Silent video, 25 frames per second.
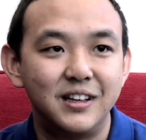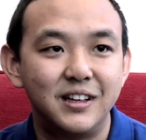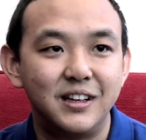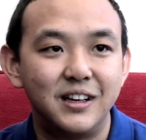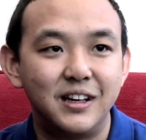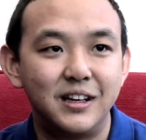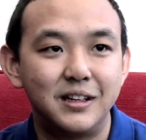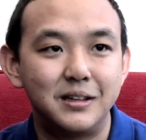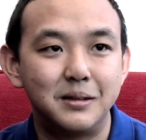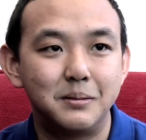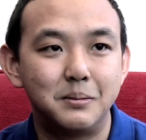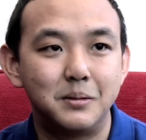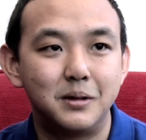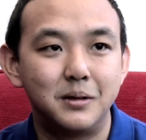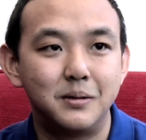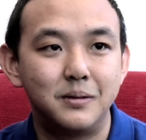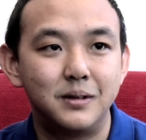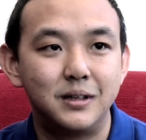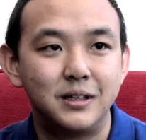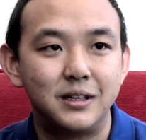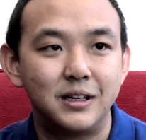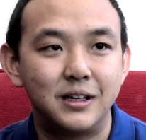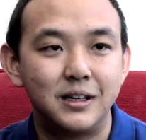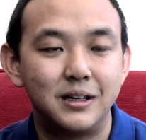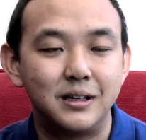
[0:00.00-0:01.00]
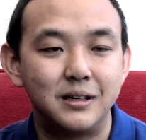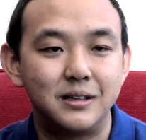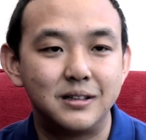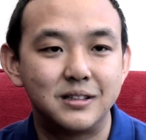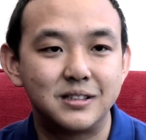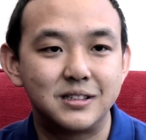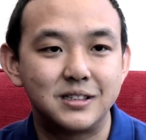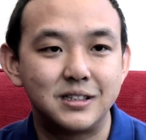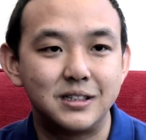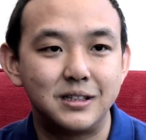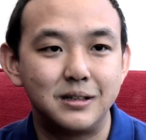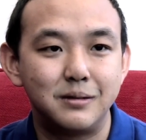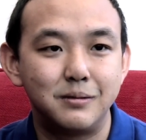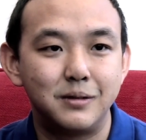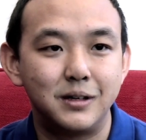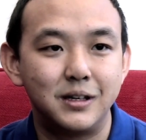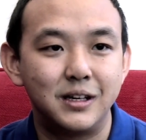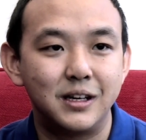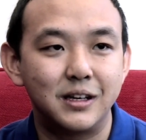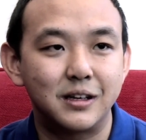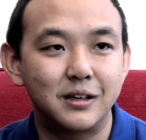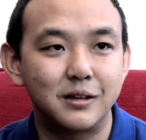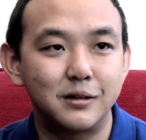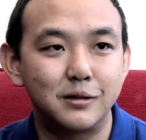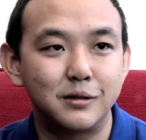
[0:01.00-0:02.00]
at the moment and see where
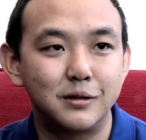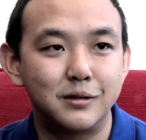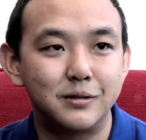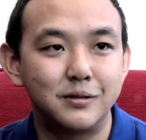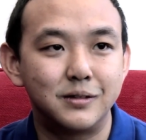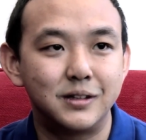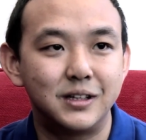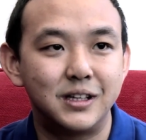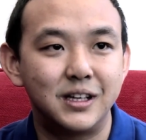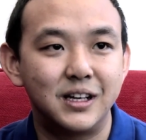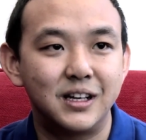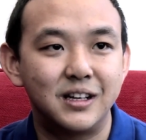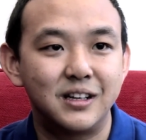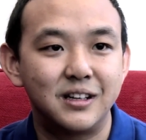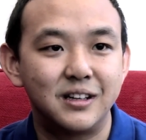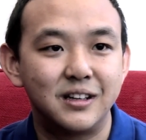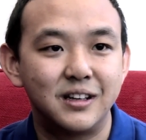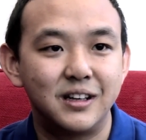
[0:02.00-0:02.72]
I can go with that.